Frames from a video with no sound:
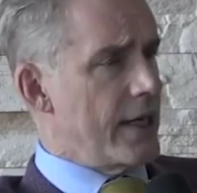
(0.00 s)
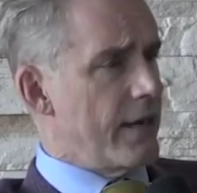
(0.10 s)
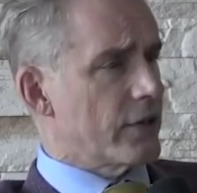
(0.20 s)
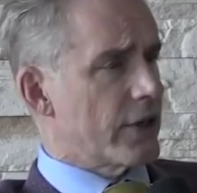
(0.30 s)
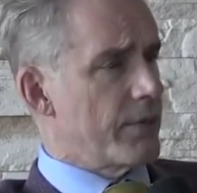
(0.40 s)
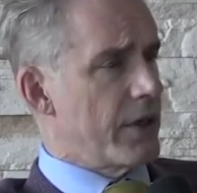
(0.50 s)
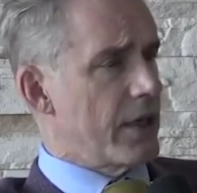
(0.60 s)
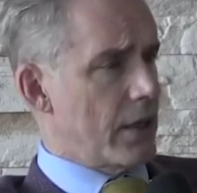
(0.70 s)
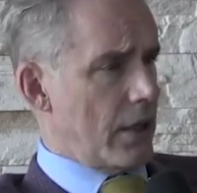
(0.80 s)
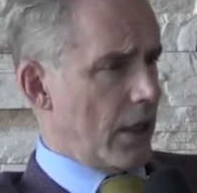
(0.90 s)
levels had
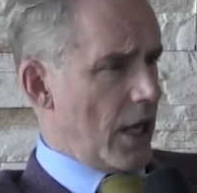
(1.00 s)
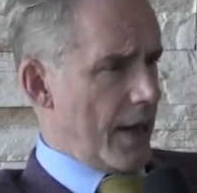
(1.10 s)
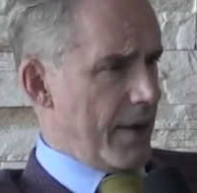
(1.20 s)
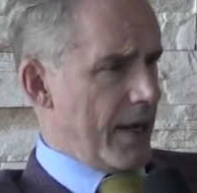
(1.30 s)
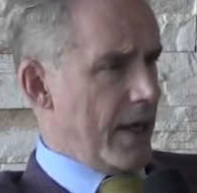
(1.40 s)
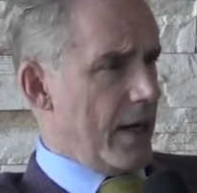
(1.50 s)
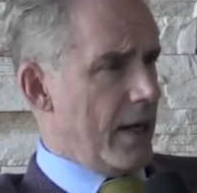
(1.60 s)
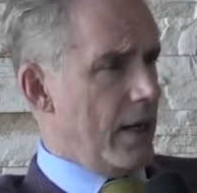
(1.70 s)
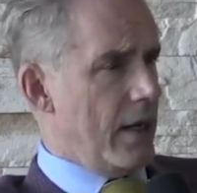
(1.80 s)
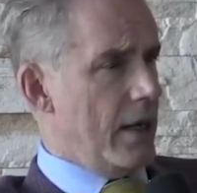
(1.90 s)
been climbing
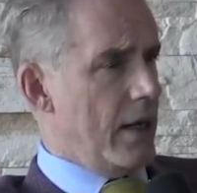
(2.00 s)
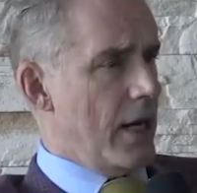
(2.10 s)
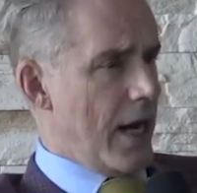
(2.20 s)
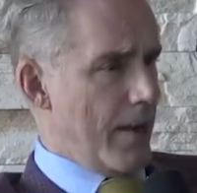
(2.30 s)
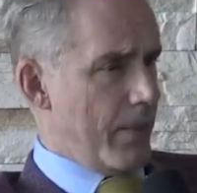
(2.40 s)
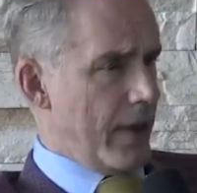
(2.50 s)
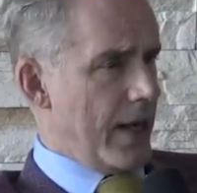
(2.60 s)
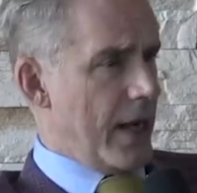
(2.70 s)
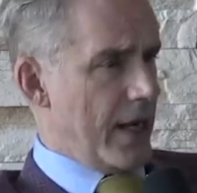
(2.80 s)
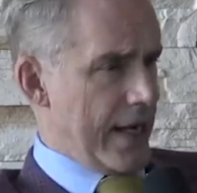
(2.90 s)
up
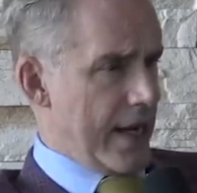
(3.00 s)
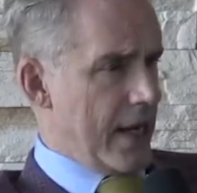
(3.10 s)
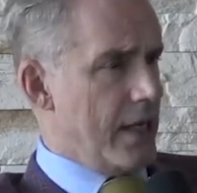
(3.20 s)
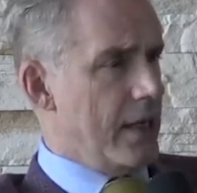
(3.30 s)
again.